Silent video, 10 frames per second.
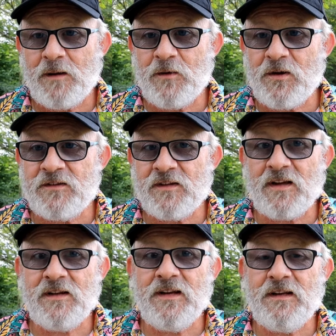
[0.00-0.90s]
I'm not
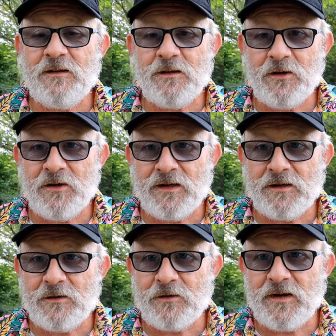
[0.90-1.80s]
exactly
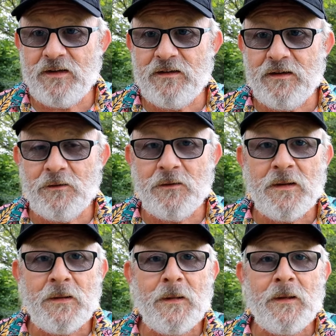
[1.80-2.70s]
learning a great deal.
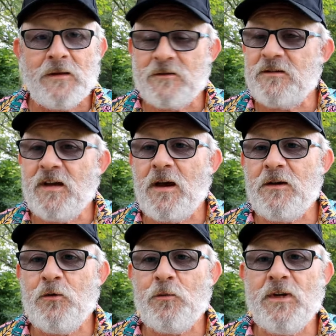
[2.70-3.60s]
Let's say
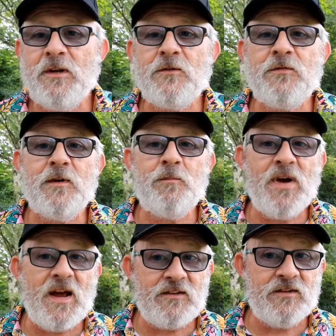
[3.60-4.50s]
I'd normally look for a
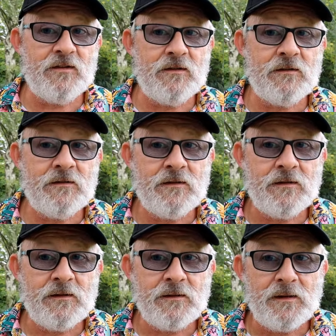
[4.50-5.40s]
pattern
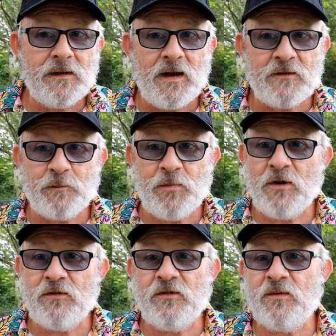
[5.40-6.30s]
as
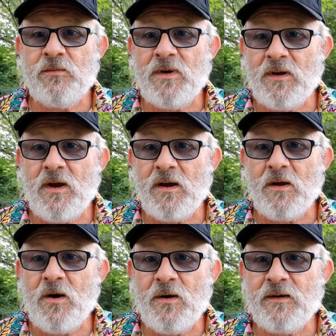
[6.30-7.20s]
opposed to rely
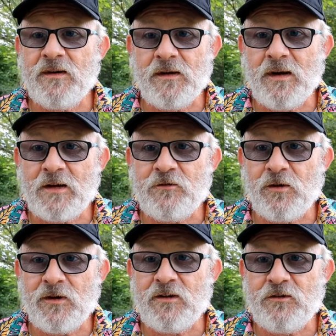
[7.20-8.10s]
on an
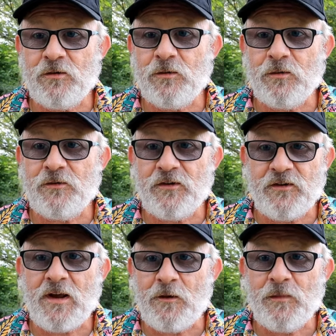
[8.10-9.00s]
electronic tool to
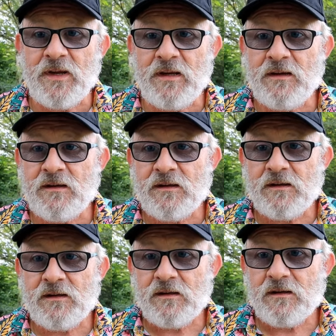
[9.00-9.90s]
tell me
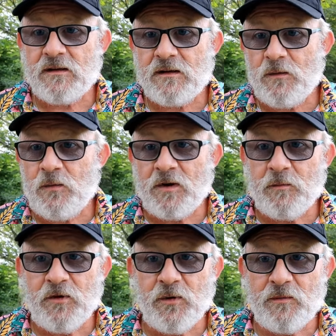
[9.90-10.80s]
what
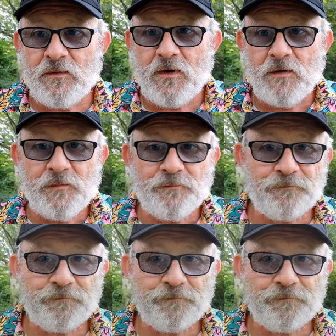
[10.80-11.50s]
I'm doing wrong.